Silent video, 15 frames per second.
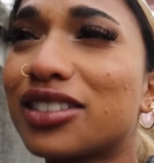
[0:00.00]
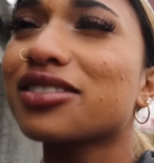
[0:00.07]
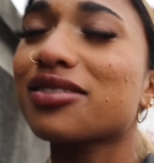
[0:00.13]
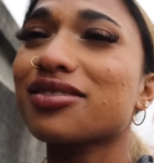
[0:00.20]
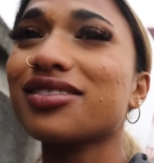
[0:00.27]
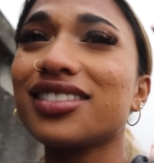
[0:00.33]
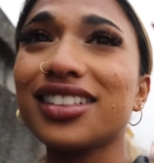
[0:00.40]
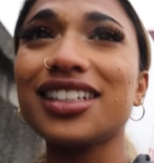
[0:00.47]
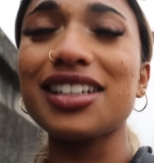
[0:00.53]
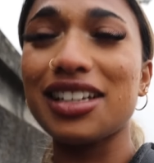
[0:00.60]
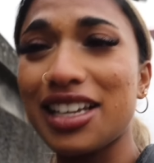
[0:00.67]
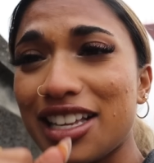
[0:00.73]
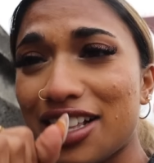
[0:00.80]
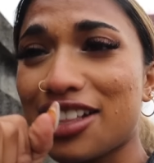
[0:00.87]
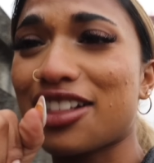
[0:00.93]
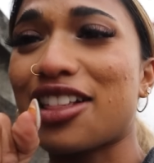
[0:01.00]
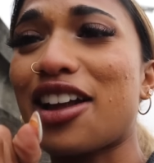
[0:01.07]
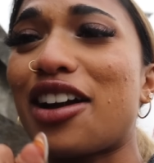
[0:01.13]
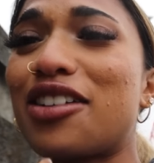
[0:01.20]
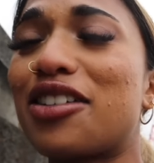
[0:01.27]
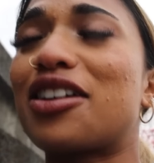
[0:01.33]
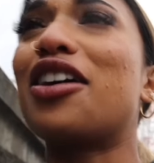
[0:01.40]
is
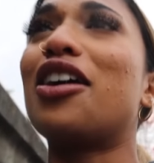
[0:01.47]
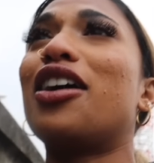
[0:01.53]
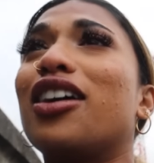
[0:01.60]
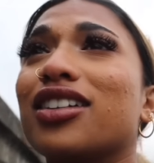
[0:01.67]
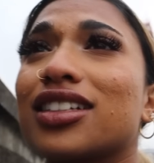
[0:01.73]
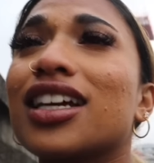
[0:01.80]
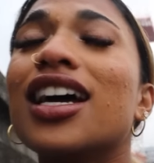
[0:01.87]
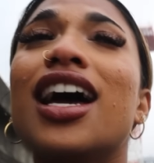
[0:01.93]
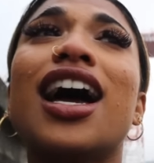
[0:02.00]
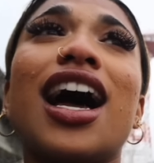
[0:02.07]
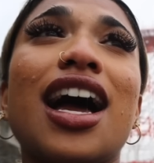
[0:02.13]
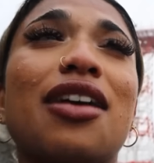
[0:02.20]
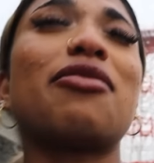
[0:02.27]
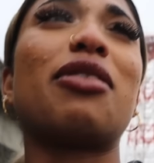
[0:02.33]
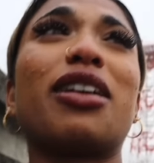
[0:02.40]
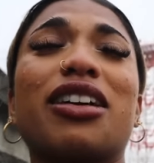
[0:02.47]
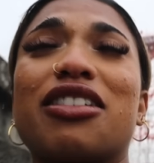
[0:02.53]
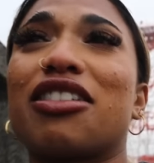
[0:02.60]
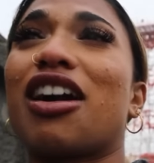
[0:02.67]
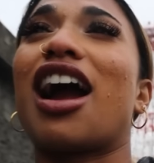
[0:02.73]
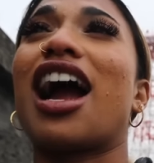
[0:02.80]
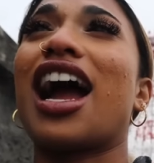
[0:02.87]
so cold. I wanna
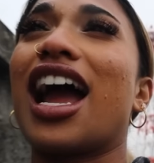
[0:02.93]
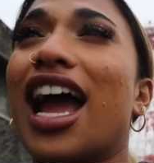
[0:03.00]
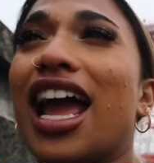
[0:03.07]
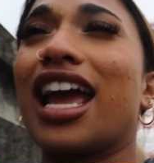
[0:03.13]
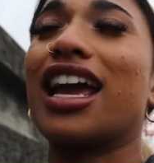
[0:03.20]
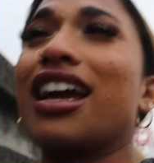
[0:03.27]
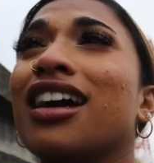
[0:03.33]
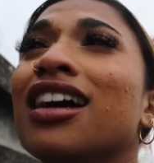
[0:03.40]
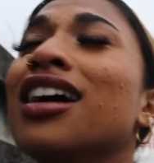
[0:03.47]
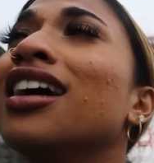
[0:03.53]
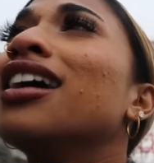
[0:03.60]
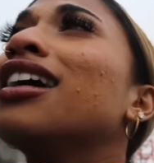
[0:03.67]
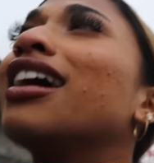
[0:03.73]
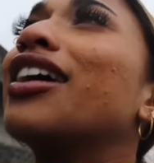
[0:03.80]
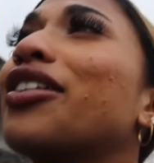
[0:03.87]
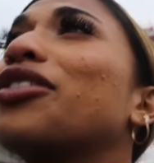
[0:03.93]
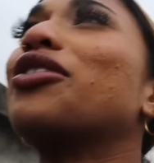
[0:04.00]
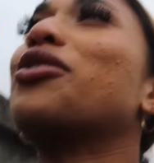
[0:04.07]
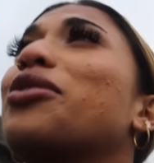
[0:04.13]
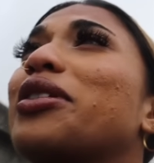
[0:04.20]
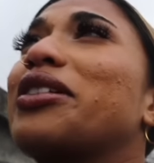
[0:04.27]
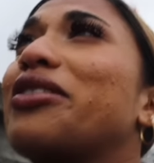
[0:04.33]
cry. I don't
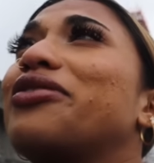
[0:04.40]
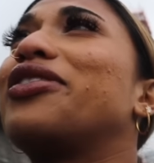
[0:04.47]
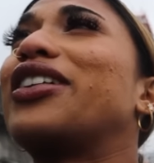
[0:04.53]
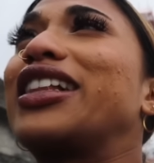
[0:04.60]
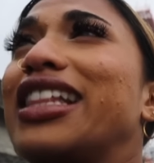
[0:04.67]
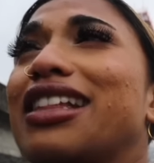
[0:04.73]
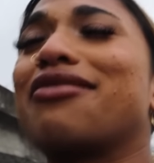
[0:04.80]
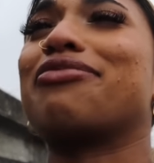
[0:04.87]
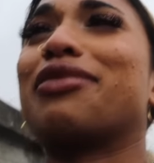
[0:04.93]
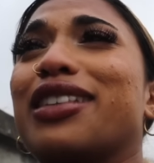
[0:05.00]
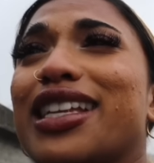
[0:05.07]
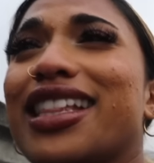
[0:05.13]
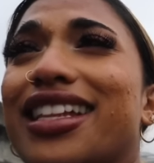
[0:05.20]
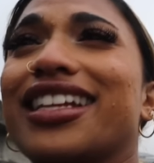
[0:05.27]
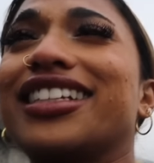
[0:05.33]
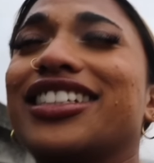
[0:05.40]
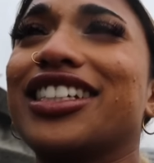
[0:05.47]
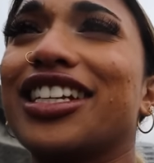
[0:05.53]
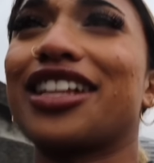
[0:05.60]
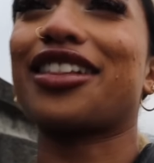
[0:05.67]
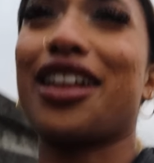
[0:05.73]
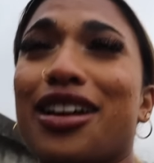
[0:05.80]
know where the fuck this police
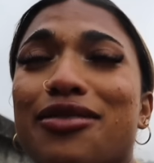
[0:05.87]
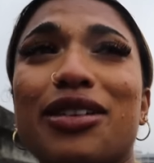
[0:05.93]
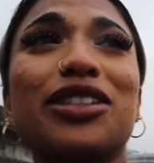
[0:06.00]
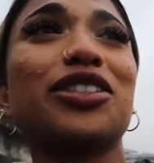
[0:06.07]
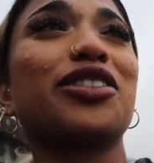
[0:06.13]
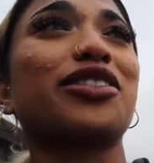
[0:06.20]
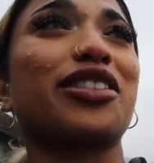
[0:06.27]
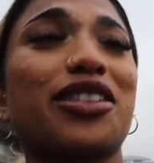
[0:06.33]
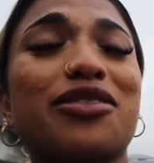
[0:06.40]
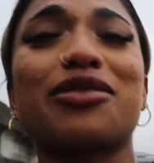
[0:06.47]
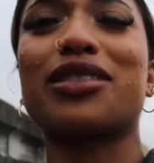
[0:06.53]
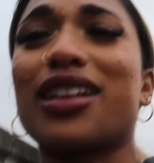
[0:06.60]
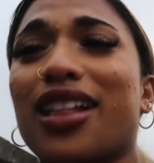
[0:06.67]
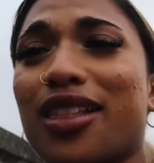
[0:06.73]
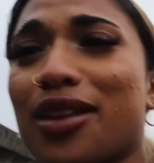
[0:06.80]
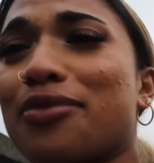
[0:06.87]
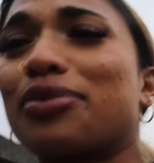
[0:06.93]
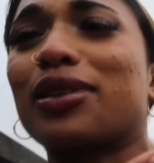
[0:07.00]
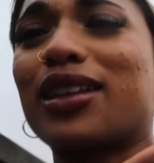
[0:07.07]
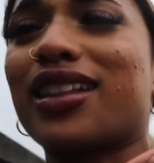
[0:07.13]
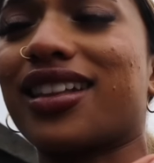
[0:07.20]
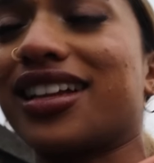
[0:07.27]
station is. I went to another one that said
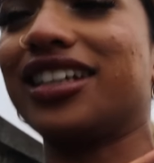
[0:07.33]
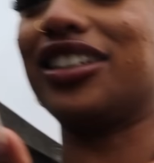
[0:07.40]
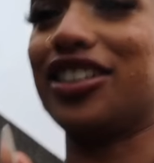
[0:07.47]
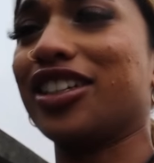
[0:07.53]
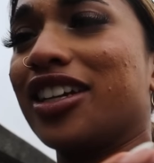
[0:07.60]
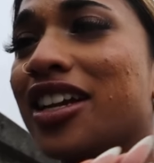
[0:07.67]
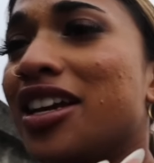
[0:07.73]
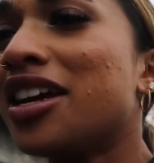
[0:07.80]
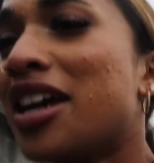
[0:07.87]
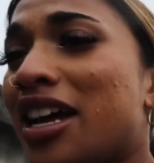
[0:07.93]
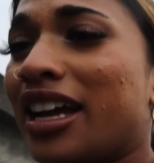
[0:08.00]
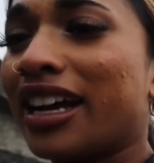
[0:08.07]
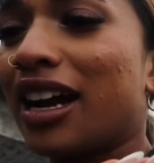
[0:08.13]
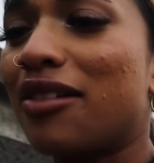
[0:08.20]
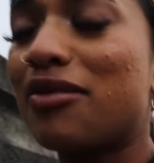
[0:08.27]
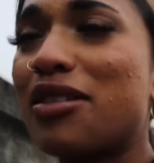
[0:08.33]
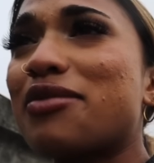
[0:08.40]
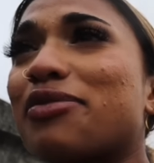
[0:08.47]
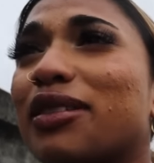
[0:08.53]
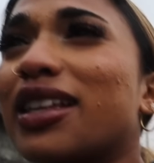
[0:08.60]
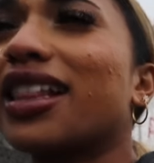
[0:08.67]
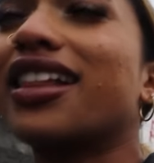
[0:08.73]
police station. Like, how many
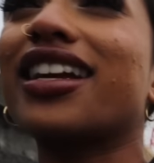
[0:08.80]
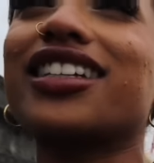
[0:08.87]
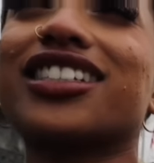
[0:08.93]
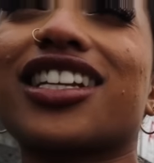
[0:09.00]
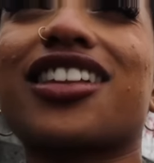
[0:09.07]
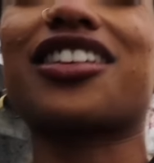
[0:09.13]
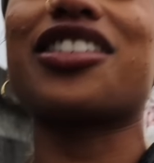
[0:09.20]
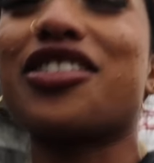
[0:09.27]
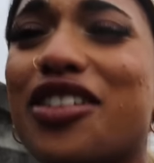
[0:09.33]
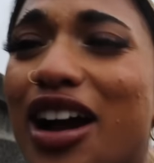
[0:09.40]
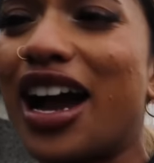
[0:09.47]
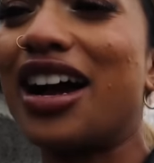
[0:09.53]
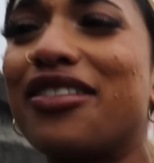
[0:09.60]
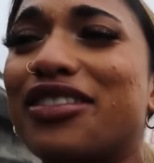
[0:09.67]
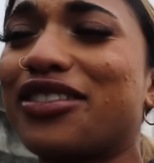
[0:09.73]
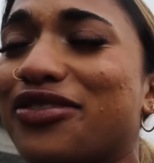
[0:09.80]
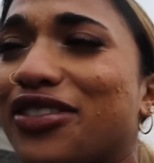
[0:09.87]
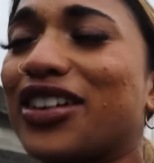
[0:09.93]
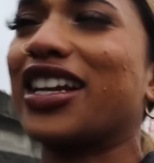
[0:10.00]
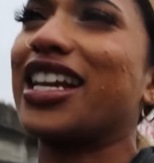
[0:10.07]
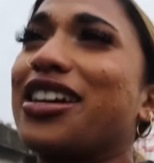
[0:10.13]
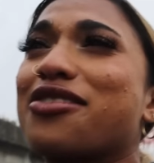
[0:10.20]
police stations can you have at a
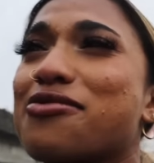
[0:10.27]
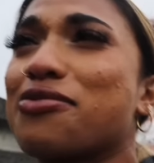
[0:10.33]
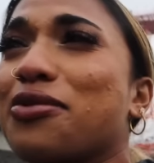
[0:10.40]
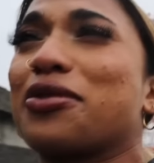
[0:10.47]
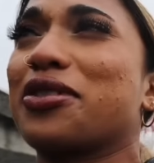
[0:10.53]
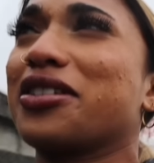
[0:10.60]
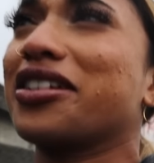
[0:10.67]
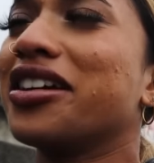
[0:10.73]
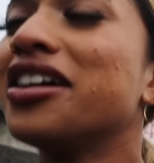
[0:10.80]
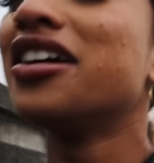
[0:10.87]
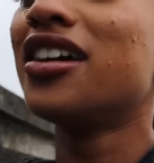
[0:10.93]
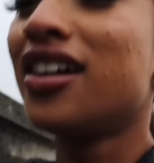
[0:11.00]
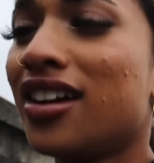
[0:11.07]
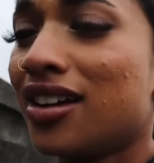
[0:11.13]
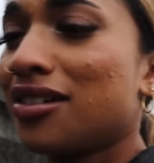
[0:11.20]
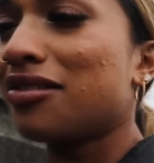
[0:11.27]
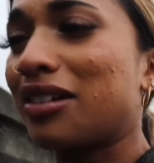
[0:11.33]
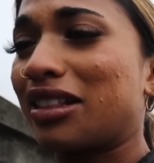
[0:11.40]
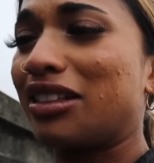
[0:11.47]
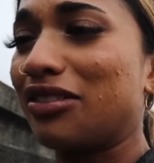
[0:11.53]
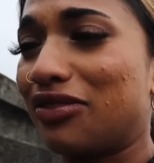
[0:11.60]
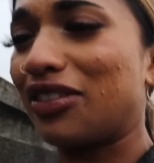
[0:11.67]
fucking airport?
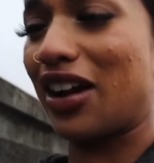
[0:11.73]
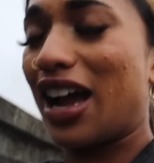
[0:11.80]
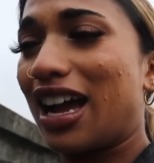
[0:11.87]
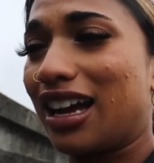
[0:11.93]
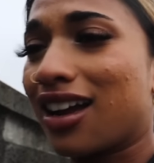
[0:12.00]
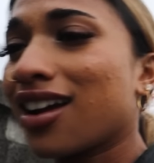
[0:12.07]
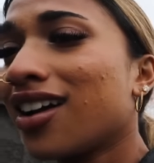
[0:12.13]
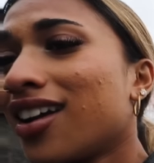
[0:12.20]
What the fuck?